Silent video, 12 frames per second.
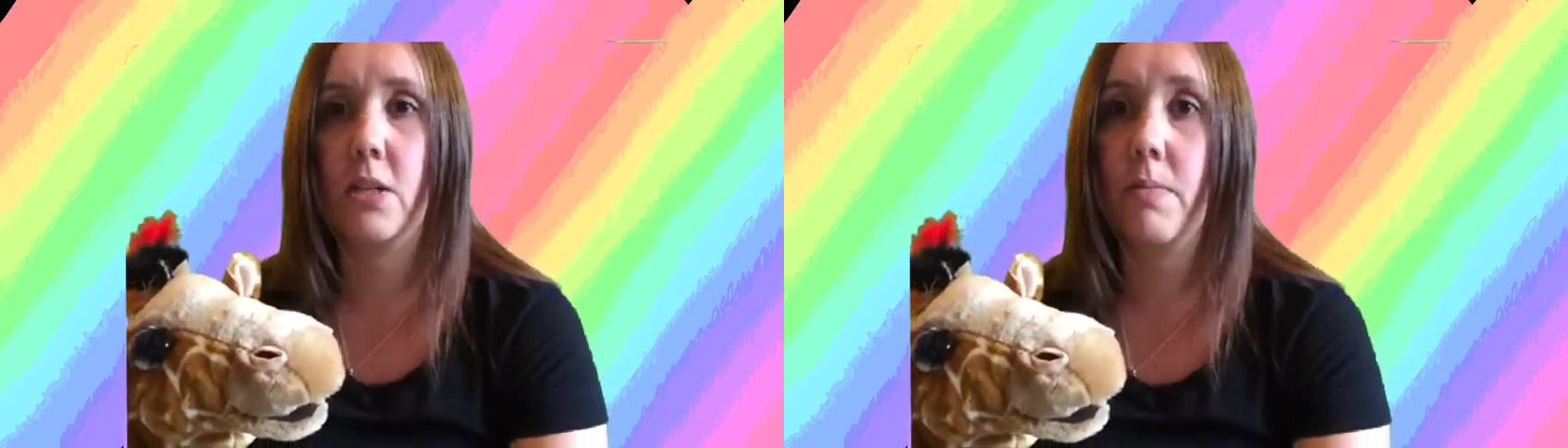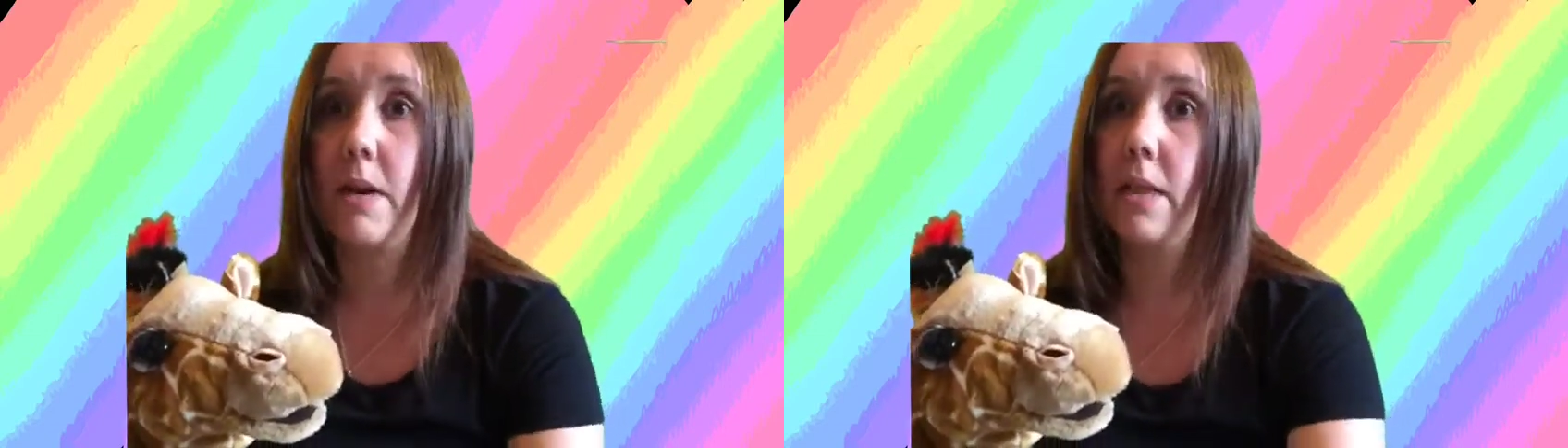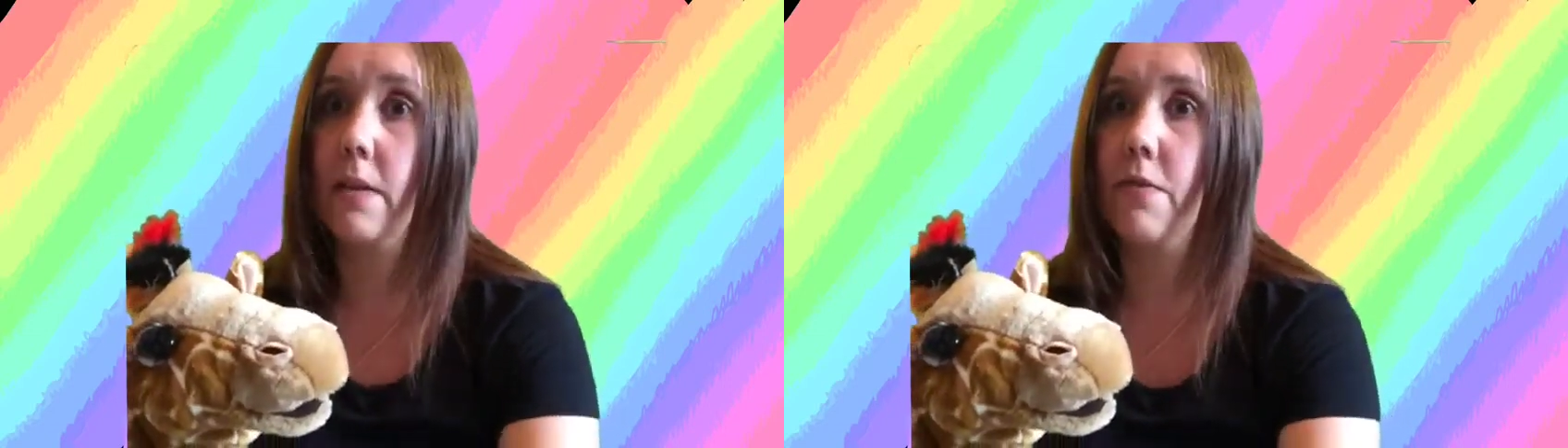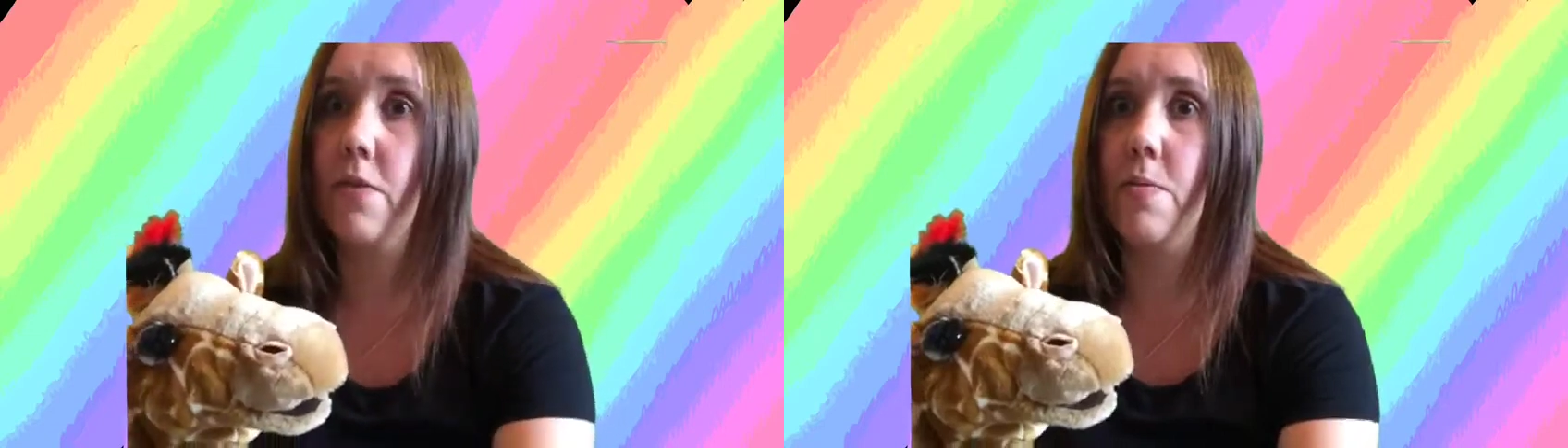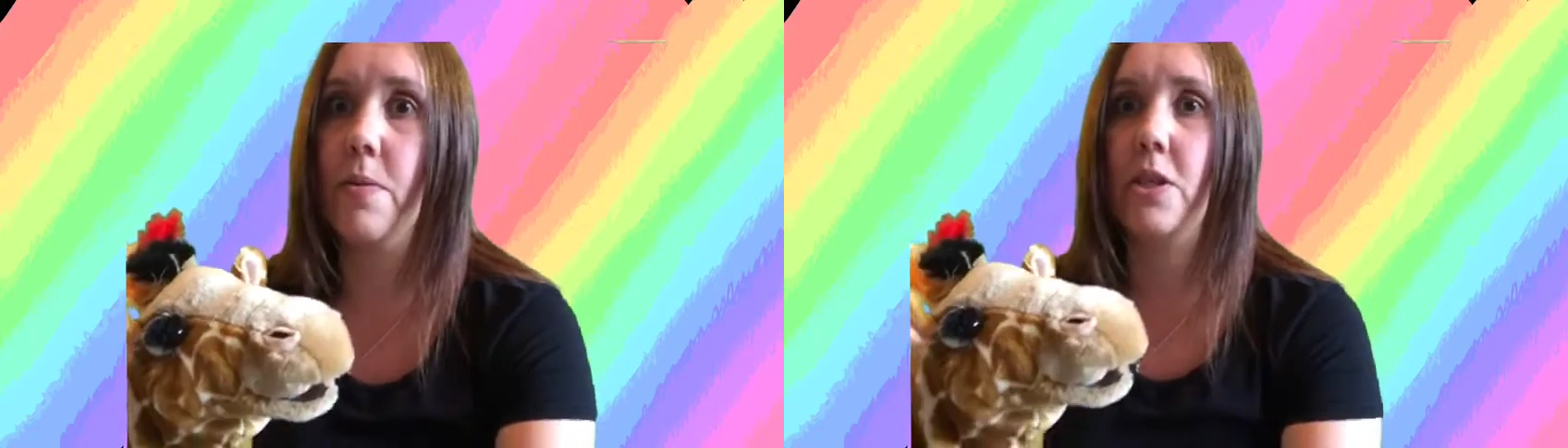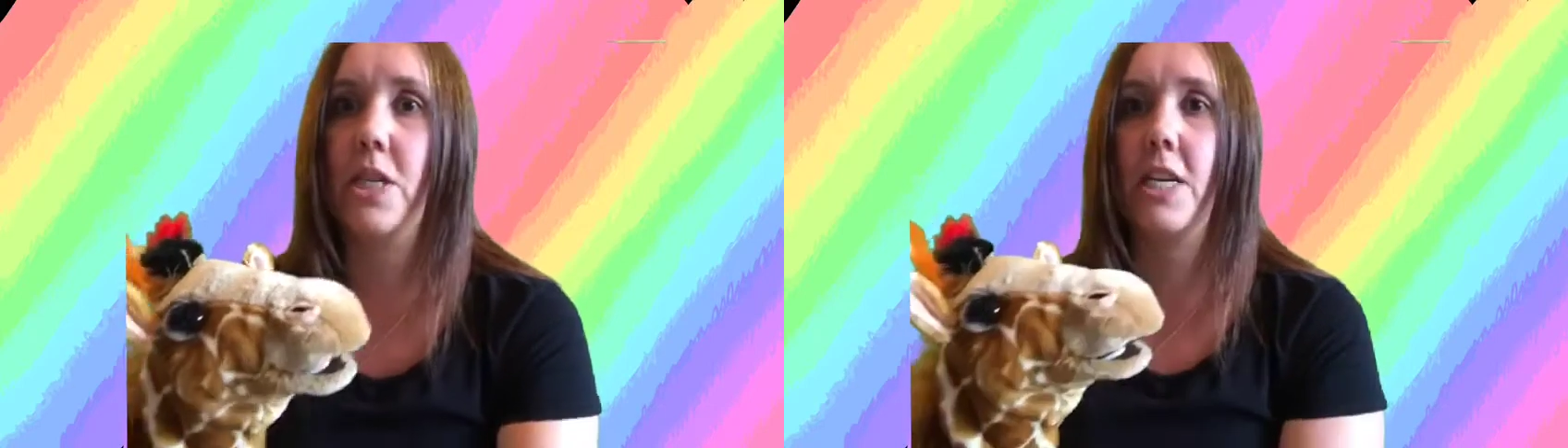up my living room,
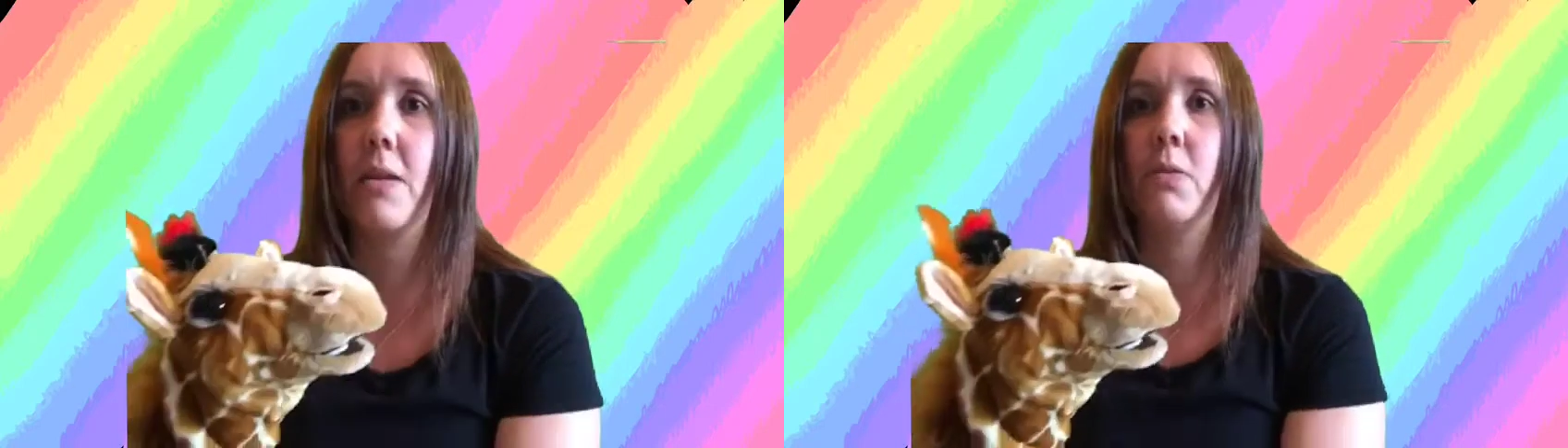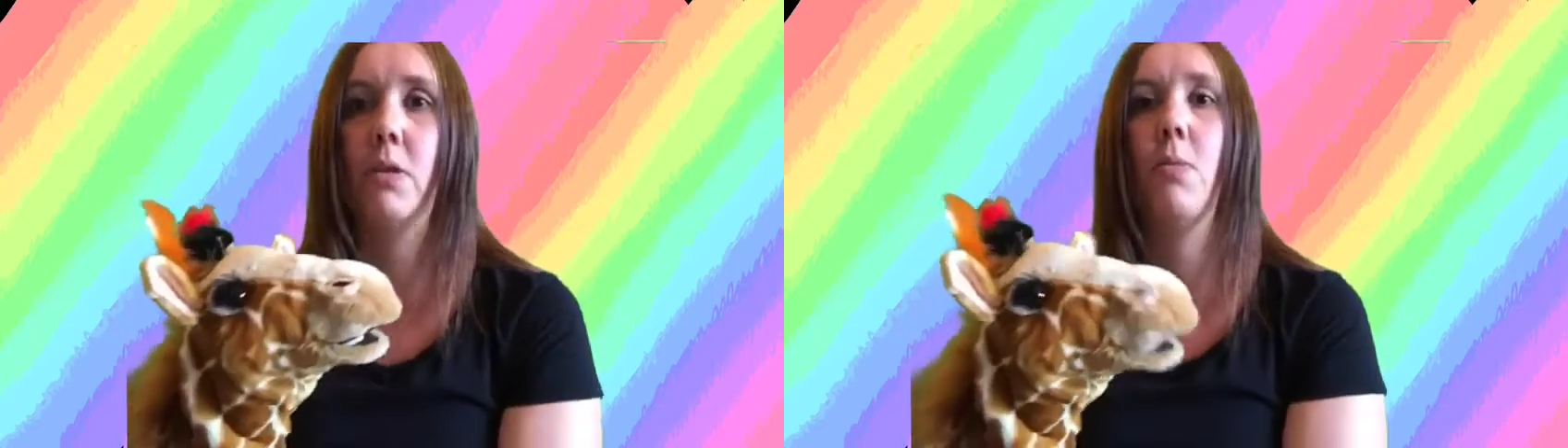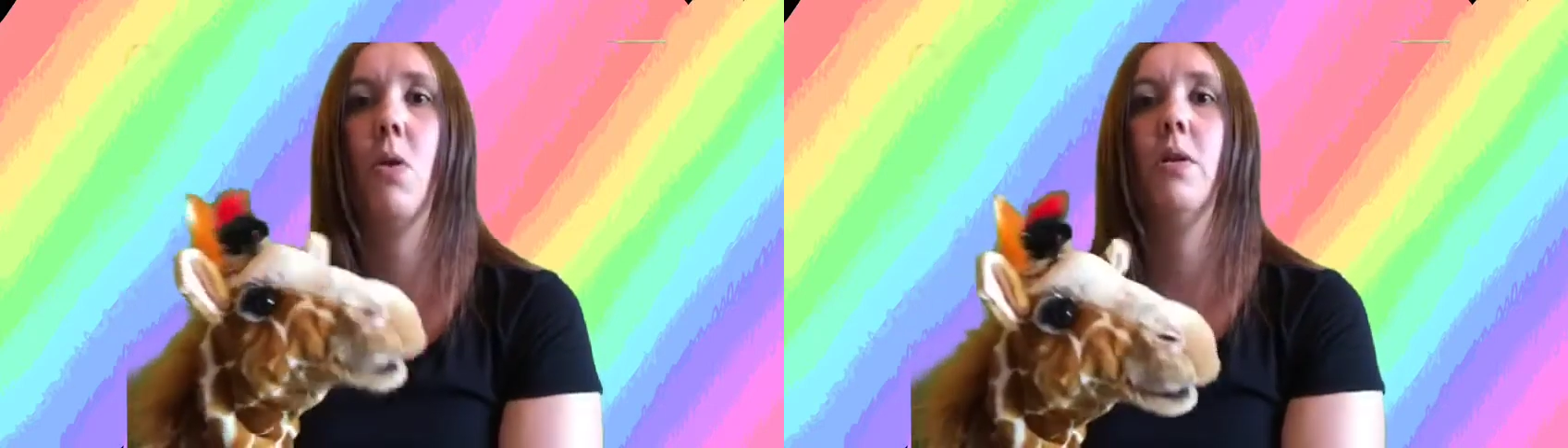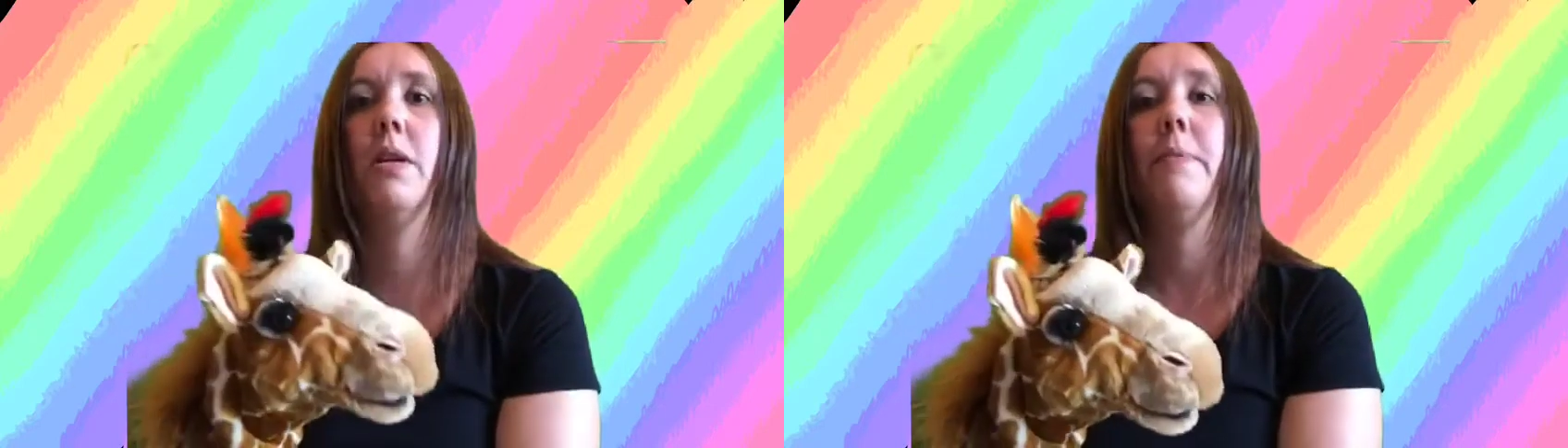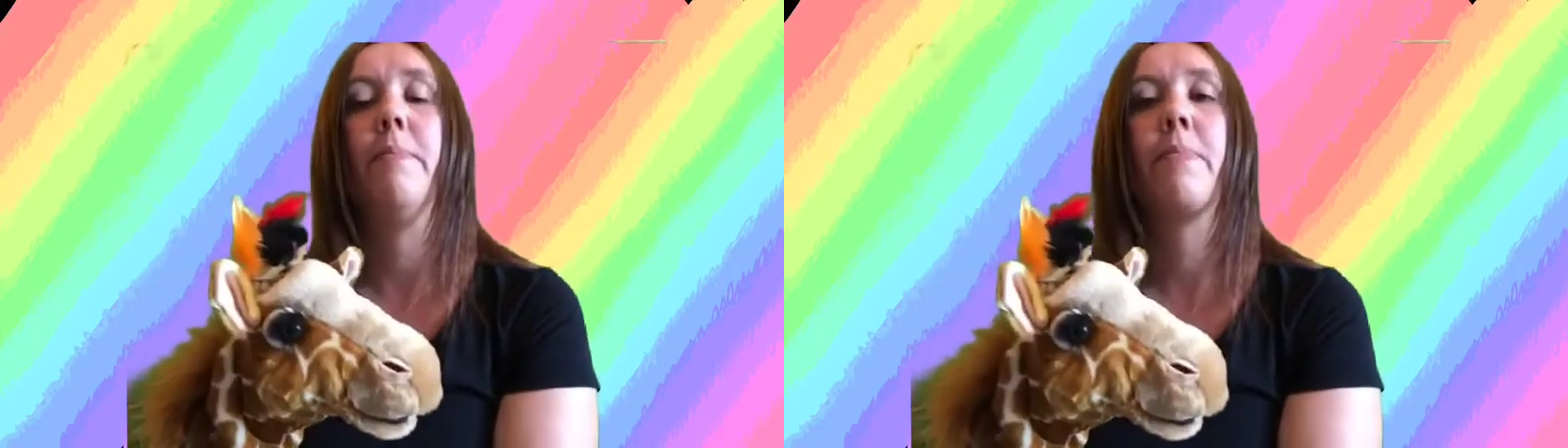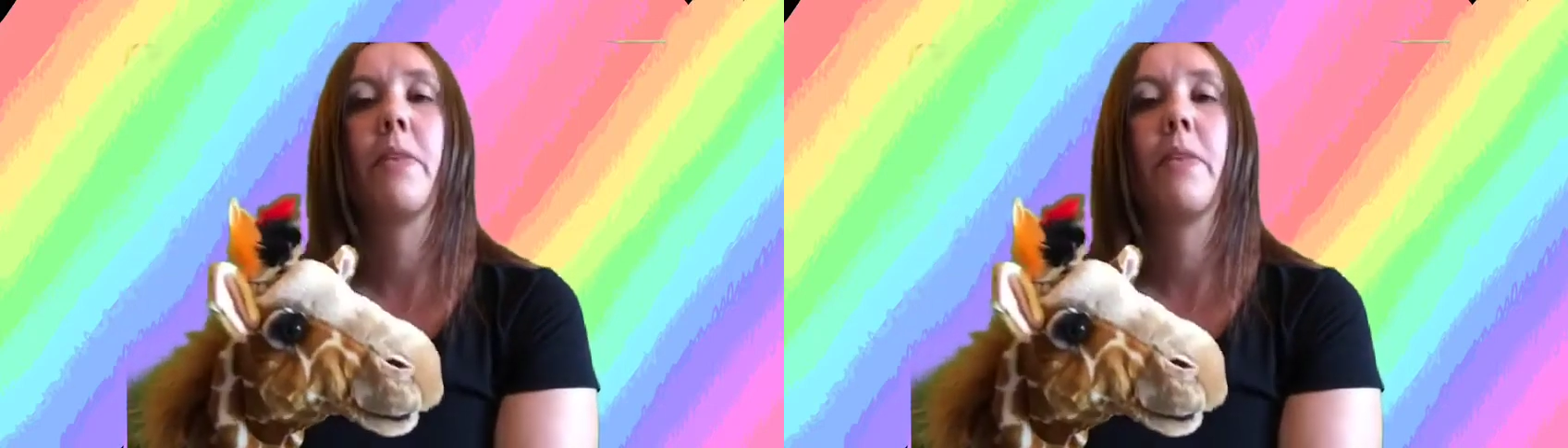which he keeps them all in.